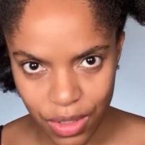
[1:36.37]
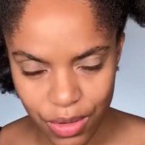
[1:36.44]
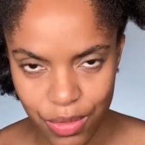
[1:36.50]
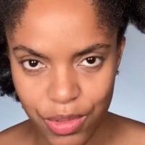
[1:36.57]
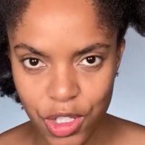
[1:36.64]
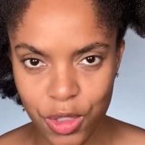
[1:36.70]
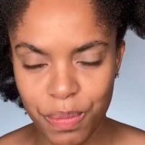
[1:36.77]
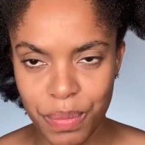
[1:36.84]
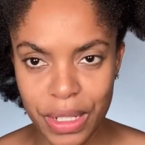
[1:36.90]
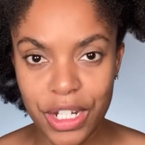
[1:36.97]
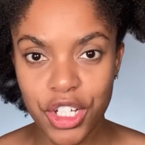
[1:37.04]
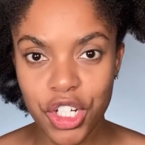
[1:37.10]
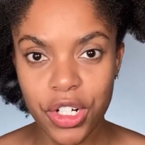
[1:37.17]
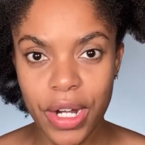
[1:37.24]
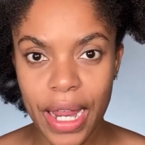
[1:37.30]
split
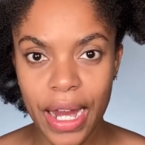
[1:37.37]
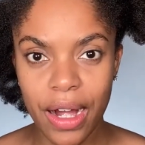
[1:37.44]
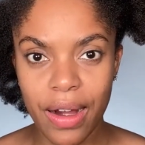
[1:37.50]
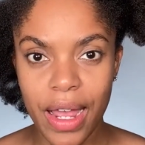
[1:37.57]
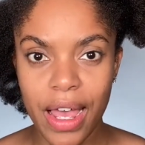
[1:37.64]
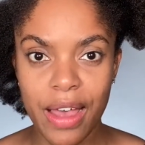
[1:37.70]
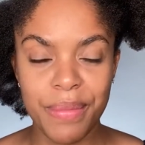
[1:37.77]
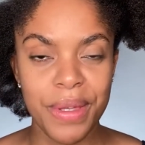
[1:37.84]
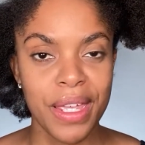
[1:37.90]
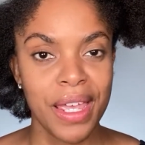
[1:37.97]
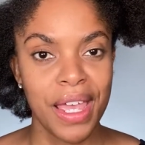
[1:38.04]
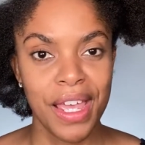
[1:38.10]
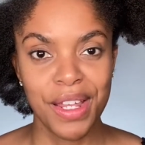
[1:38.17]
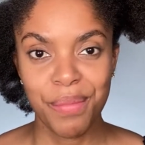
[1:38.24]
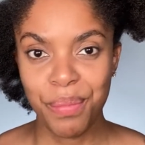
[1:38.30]
your hair up,
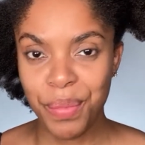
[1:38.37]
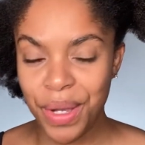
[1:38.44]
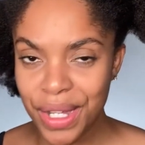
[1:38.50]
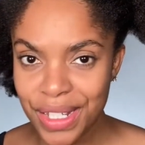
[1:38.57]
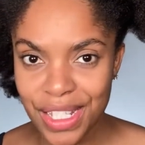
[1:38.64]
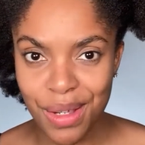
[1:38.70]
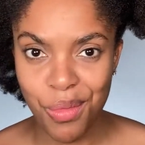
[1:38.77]
put some